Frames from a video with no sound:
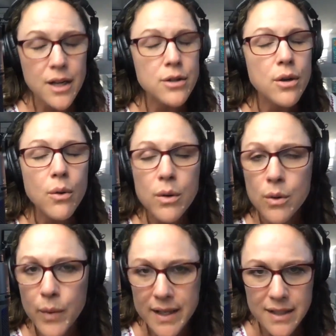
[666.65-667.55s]
A
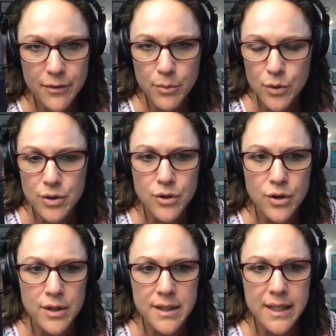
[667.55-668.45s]
total waste of emotional
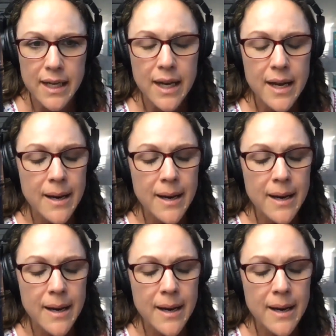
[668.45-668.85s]
currency.